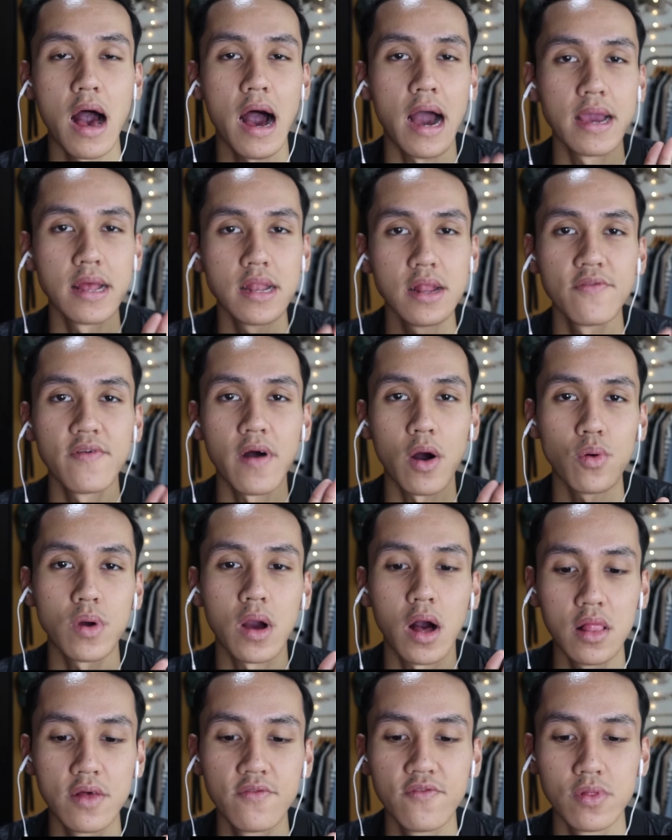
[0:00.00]
I love how
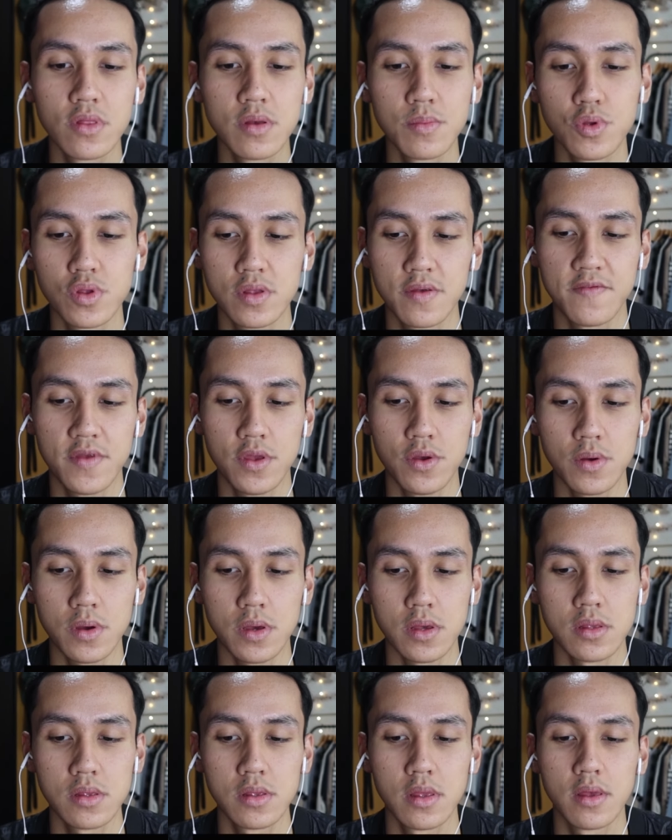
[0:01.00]
colorful the music video
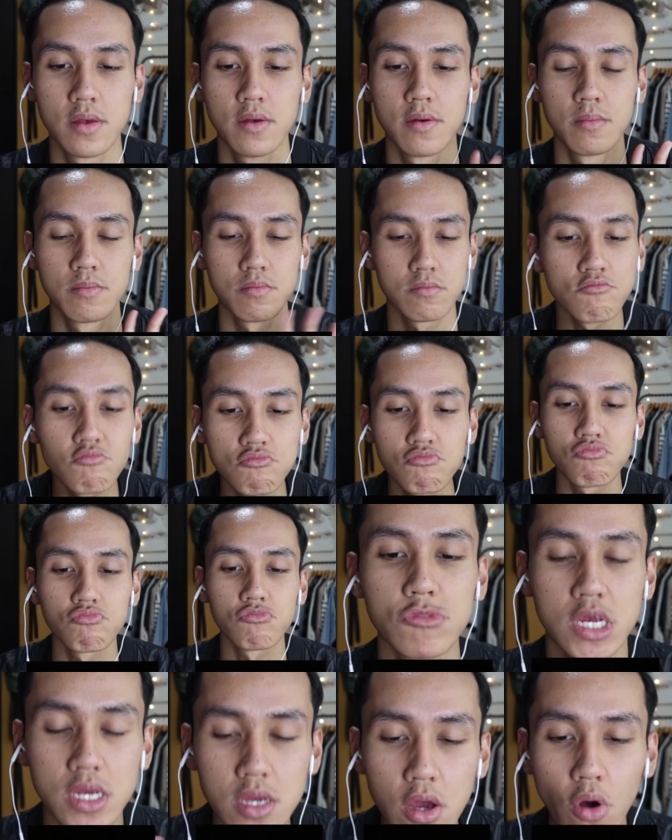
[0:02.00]
is.
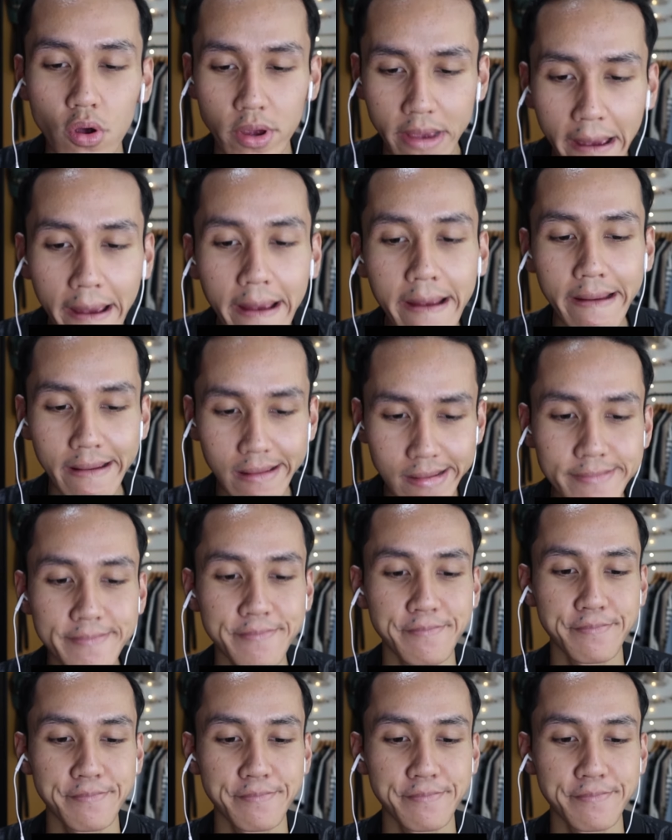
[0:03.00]
Okay!